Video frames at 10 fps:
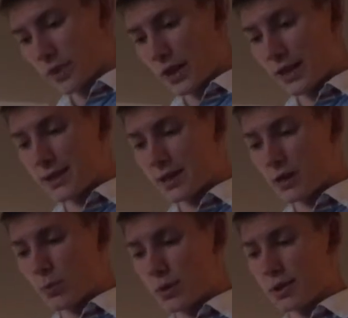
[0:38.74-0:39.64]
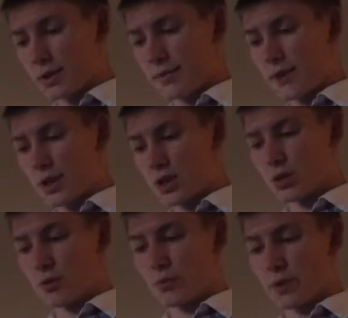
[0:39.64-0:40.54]
Let's start with the
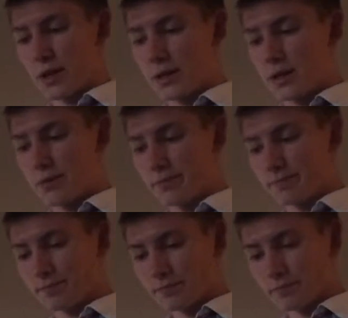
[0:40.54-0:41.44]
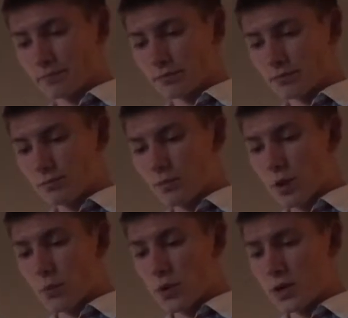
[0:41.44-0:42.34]
definition of BRICS.
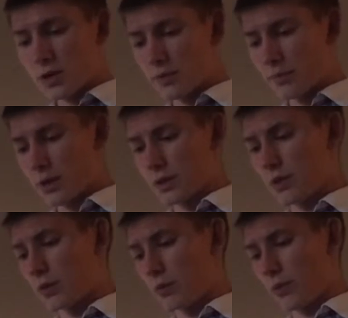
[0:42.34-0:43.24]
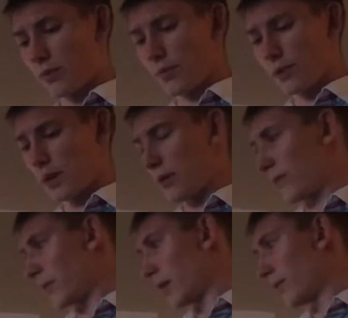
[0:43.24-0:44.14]
BRICS is a group of
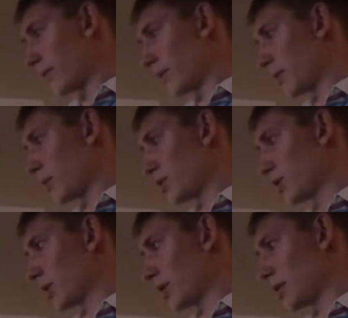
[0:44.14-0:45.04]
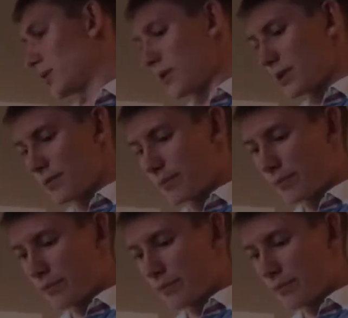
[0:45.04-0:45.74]
5 emerging countries: